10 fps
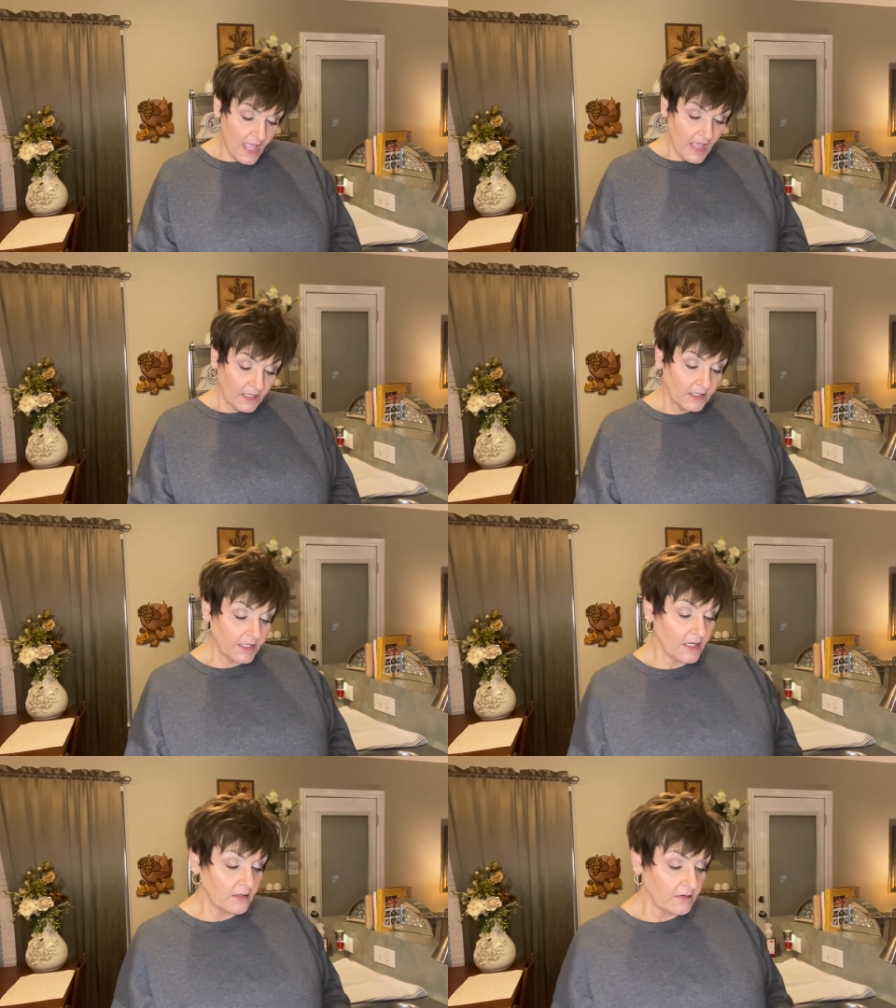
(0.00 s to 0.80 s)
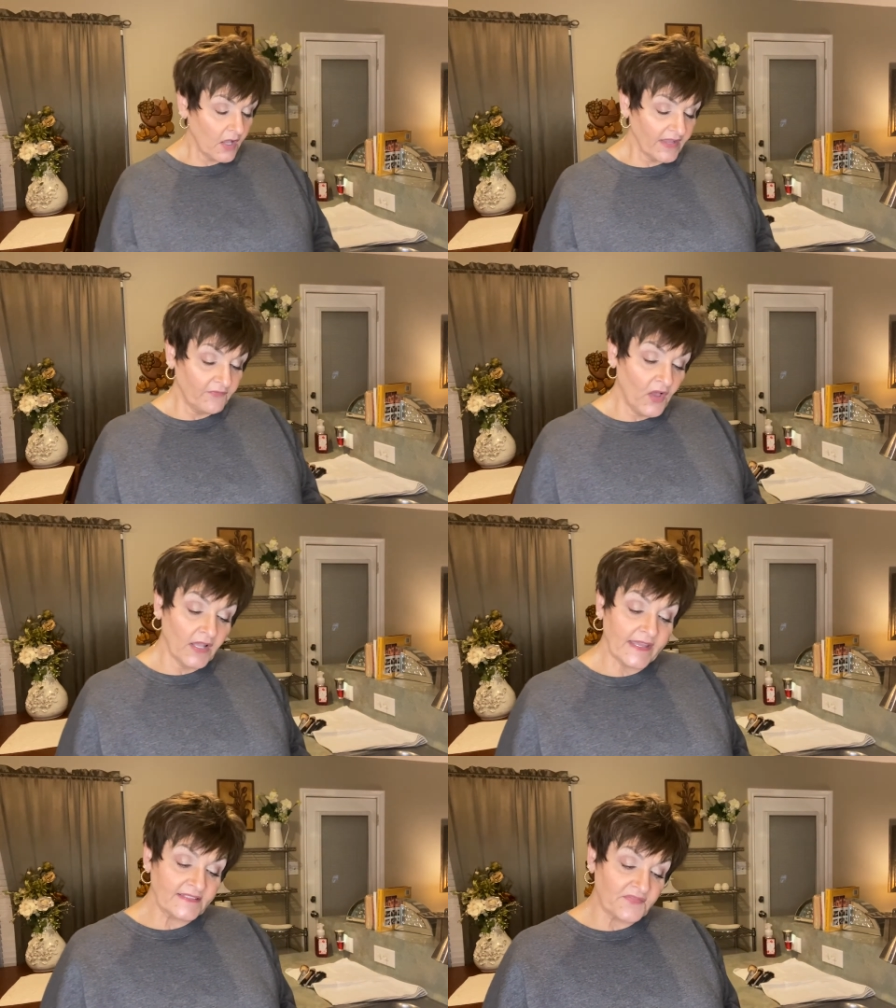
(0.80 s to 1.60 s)
You know, if
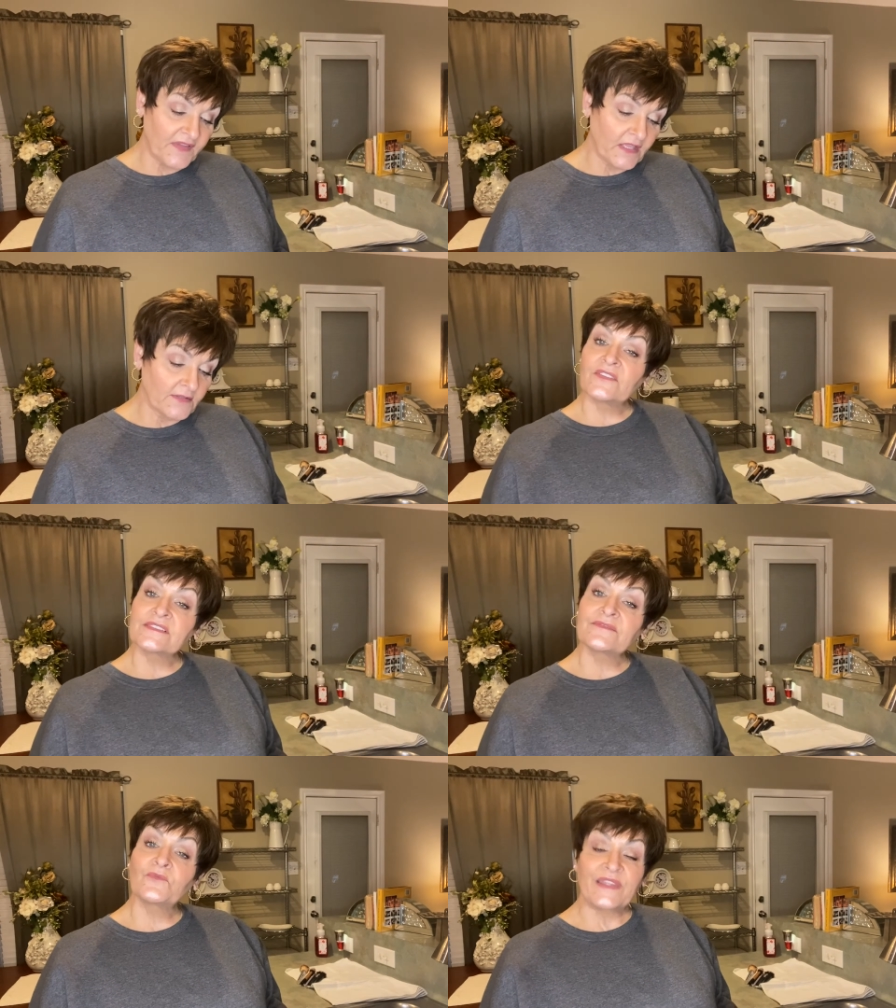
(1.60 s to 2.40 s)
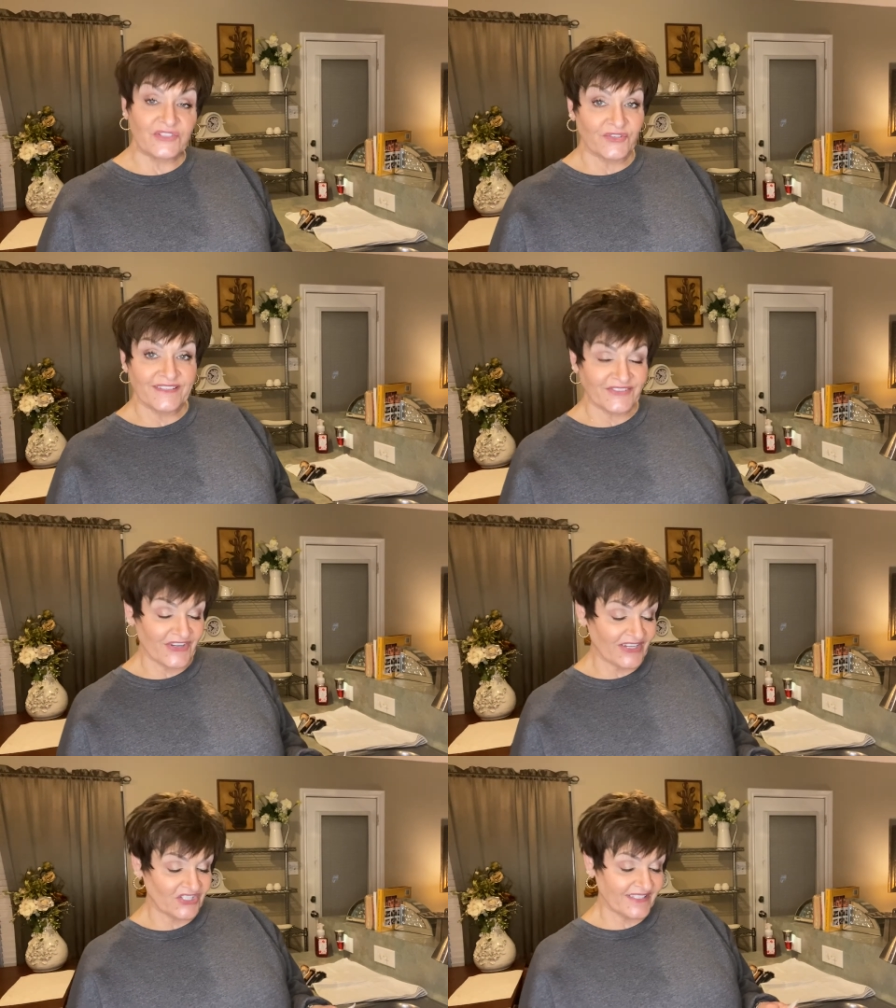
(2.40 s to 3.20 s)
all else fails, read your
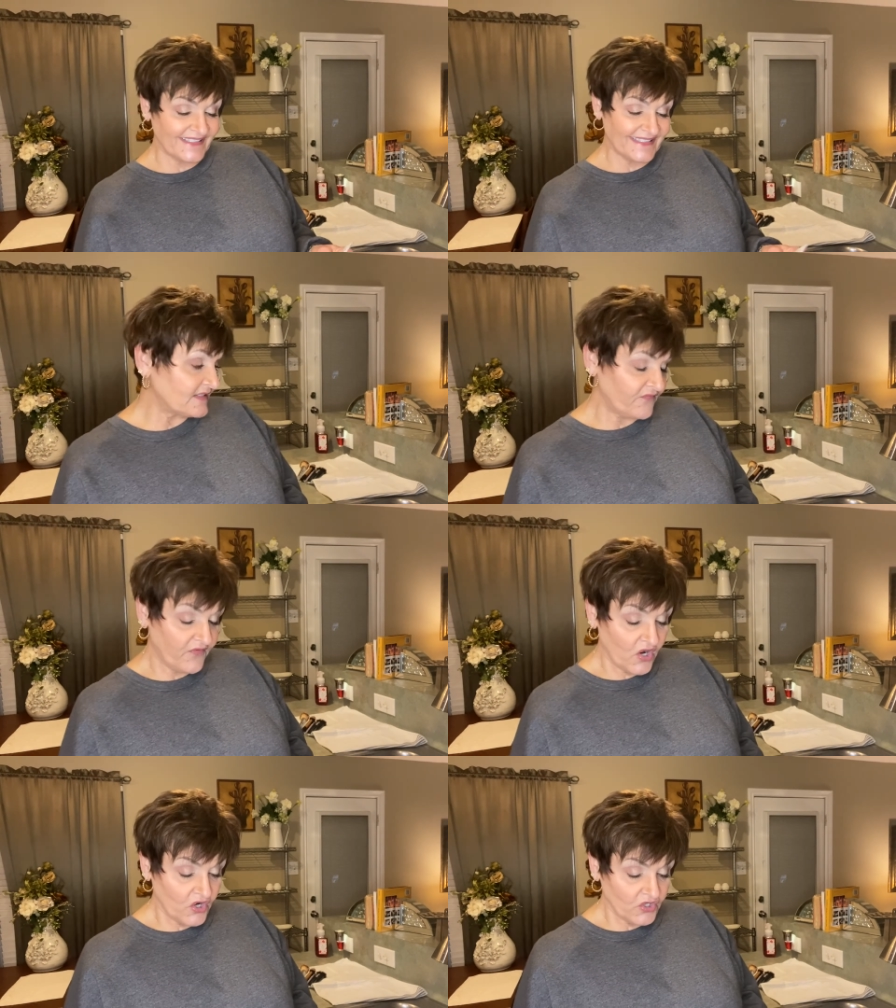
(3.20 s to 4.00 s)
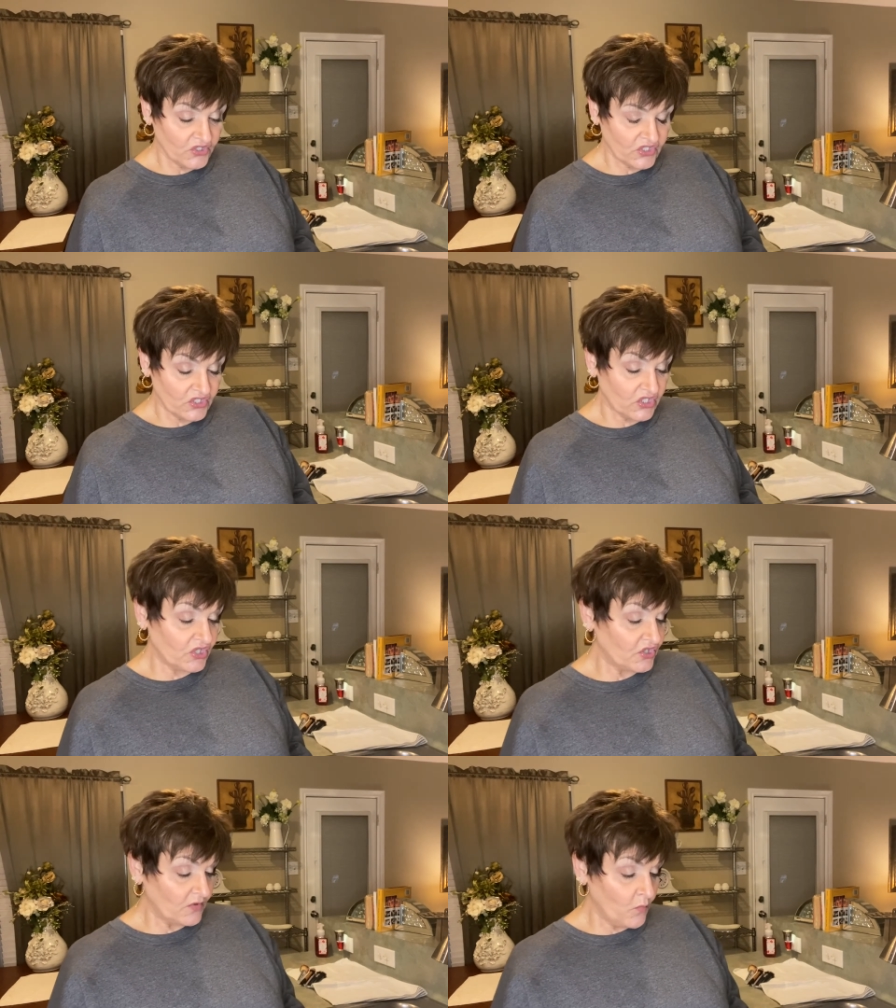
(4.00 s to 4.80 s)
instructions. First,
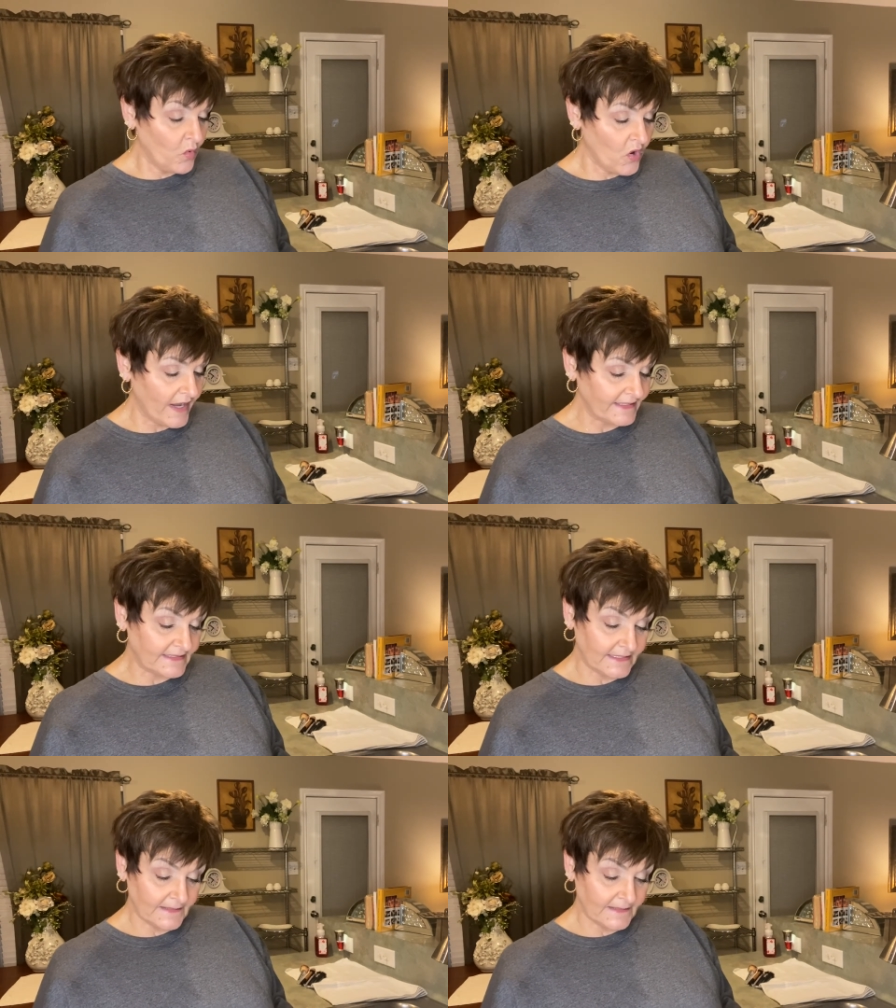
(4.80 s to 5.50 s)
what?